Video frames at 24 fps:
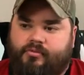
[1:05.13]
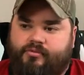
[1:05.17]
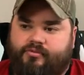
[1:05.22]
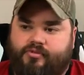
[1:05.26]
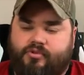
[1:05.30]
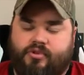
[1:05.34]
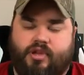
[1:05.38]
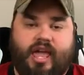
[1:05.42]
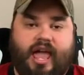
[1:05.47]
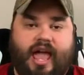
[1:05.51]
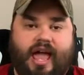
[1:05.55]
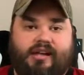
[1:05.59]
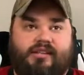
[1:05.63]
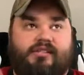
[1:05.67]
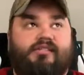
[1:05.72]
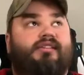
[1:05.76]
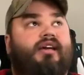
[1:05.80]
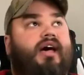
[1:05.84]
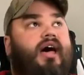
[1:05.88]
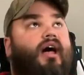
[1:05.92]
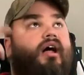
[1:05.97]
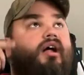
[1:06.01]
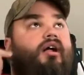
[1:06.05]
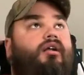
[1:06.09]
If you can't
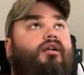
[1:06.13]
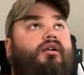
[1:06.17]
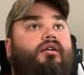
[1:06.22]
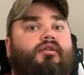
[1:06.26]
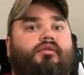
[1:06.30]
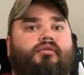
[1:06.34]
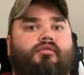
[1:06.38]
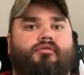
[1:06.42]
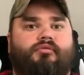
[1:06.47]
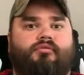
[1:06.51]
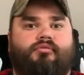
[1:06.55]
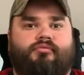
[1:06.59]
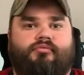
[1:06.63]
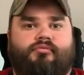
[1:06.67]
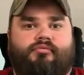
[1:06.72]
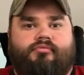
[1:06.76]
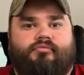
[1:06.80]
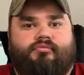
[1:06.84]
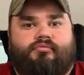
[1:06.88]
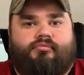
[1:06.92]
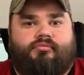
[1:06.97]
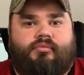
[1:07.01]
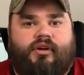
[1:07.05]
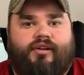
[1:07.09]
tell,
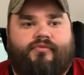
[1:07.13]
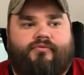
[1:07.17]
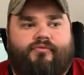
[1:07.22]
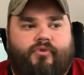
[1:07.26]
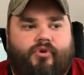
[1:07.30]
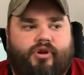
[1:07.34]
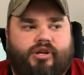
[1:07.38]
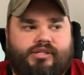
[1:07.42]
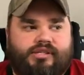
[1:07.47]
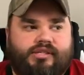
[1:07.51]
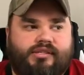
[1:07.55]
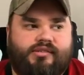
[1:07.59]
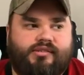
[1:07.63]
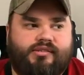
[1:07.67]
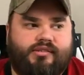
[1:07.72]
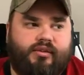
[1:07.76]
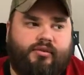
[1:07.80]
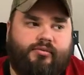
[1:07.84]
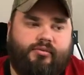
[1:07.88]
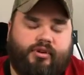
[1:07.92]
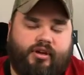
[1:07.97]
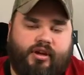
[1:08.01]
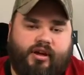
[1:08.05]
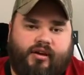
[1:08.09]
my voice is
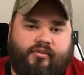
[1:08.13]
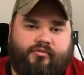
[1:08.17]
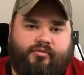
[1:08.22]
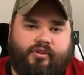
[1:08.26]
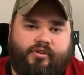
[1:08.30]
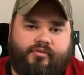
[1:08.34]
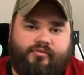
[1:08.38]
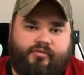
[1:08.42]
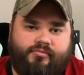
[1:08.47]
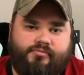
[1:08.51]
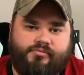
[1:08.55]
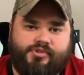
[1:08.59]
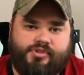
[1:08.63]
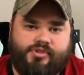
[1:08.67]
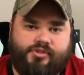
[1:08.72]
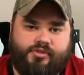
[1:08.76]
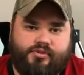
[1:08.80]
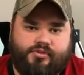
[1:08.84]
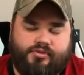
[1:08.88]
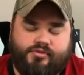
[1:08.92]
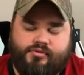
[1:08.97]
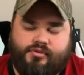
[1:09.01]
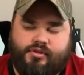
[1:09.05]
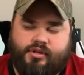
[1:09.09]
still recovering from
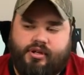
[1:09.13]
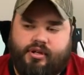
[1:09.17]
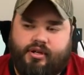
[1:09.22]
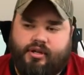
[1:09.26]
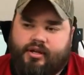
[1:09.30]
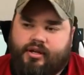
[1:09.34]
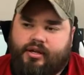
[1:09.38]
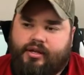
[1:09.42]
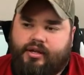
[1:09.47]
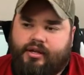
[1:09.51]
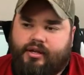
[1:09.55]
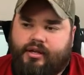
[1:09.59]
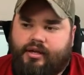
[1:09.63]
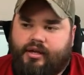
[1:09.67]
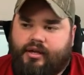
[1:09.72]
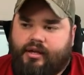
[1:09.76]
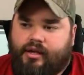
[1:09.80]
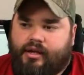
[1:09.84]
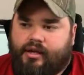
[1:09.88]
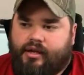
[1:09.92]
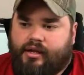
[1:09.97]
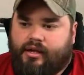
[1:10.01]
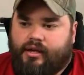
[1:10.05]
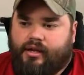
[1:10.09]
surgery.
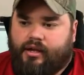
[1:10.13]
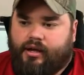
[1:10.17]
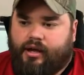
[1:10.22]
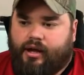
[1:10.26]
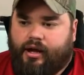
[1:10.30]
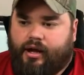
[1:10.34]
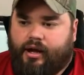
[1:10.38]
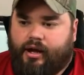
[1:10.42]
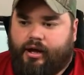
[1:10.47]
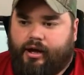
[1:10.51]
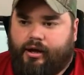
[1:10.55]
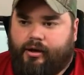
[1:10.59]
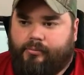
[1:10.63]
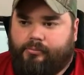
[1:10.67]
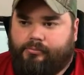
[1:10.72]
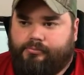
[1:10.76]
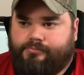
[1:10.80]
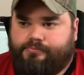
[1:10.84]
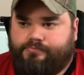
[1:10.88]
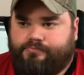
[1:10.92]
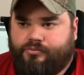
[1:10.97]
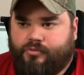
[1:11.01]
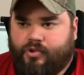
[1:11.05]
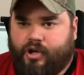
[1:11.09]

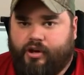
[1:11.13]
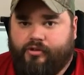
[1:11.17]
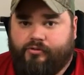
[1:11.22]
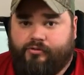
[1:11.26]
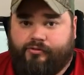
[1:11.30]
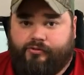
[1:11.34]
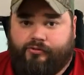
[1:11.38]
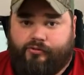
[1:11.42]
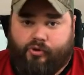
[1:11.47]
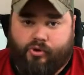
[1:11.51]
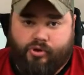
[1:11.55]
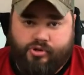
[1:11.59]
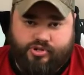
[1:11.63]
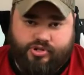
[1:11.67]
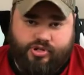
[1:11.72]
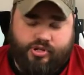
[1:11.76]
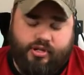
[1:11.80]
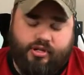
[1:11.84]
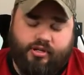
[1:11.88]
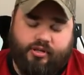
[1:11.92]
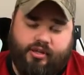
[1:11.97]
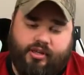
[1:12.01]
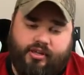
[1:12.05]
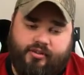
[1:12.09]

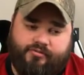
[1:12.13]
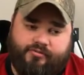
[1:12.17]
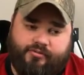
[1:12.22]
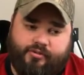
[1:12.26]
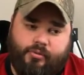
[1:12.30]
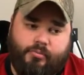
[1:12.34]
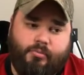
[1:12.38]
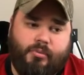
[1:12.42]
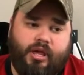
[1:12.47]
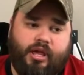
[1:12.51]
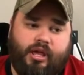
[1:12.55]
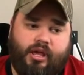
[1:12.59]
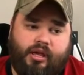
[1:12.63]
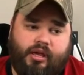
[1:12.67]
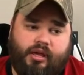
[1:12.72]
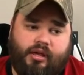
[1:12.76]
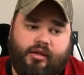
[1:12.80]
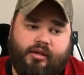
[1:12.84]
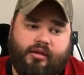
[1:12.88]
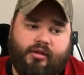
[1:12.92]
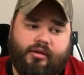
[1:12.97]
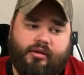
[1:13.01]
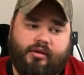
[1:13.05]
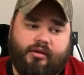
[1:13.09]
Unfortunately for
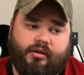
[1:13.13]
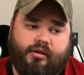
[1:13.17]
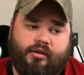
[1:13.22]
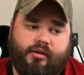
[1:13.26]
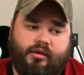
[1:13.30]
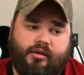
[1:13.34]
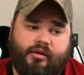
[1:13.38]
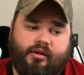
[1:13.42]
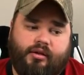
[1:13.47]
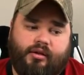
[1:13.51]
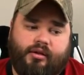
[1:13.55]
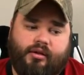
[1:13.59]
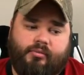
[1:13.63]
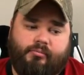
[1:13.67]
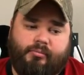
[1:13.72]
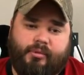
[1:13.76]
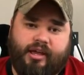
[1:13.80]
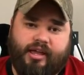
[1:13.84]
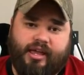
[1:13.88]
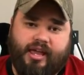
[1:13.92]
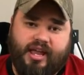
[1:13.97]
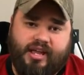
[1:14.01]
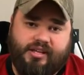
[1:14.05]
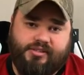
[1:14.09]
me,
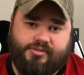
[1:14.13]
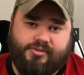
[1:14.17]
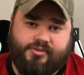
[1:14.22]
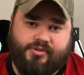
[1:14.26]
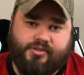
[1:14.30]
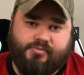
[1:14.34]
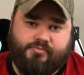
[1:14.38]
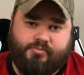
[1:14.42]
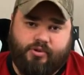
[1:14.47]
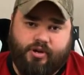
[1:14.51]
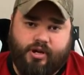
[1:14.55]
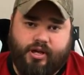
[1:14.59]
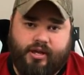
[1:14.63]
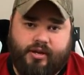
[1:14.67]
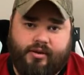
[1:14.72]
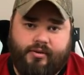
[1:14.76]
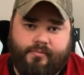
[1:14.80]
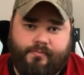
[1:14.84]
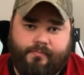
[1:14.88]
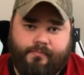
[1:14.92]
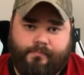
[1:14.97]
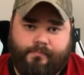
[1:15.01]
my cancer spread